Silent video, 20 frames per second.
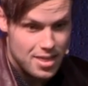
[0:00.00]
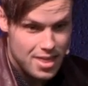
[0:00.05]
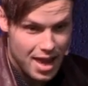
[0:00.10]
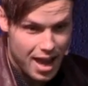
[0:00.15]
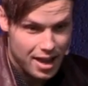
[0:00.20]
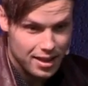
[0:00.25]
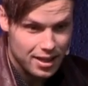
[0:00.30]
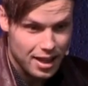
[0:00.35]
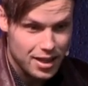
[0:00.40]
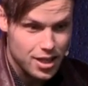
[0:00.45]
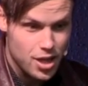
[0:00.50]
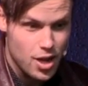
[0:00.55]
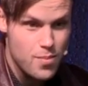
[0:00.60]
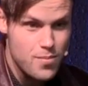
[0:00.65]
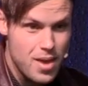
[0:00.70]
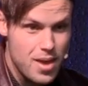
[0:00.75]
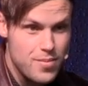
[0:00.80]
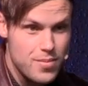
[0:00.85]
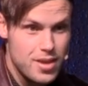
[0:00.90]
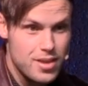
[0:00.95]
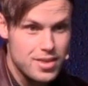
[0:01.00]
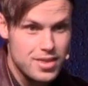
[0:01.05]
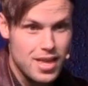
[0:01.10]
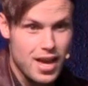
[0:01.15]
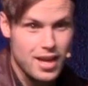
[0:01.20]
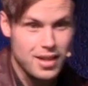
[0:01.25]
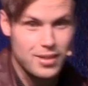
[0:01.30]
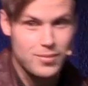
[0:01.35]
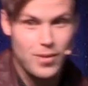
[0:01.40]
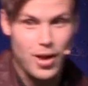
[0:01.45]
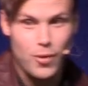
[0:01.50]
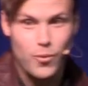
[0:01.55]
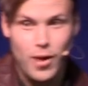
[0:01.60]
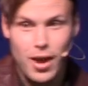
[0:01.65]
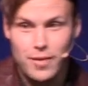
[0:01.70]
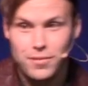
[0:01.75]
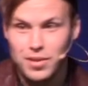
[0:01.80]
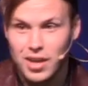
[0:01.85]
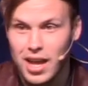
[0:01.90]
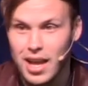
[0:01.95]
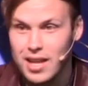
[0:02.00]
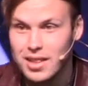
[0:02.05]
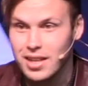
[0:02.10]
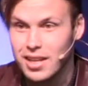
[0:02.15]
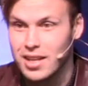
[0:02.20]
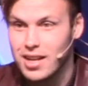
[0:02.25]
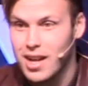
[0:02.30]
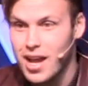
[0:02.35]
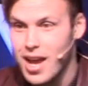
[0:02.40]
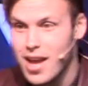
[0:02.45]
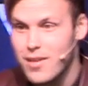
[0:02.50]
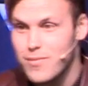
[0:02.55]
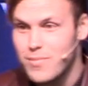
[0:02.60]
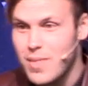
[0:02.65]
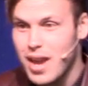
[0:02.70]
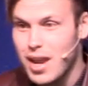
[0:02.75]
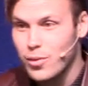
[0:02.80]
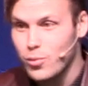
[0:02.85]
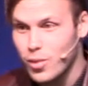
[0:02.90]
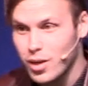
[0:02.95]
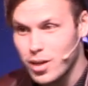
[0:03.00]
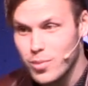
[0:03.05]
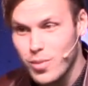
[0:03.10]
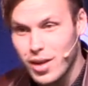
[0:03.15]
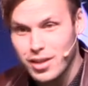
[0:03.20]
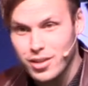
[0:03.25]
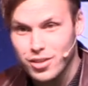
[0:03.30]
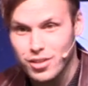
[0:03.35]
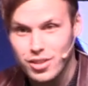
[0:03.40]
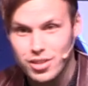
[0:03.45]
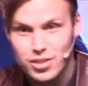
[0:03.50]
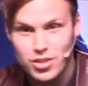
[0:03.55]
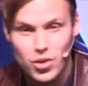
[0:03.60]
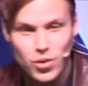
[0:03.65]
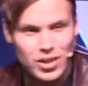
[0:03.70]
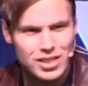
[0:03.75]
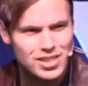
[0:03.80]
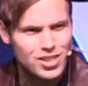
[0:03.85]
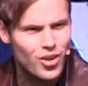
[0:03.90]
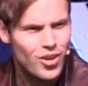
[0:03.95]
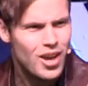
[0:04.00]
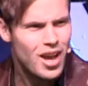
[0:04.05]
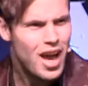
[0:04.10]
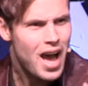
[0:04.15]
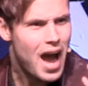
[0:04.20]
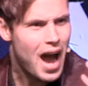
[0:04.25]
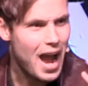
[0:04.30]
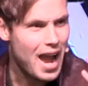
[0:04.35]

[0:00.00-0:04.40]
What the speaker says: that like commitment that my wife Caitlin and I had made? What am I going to do? And so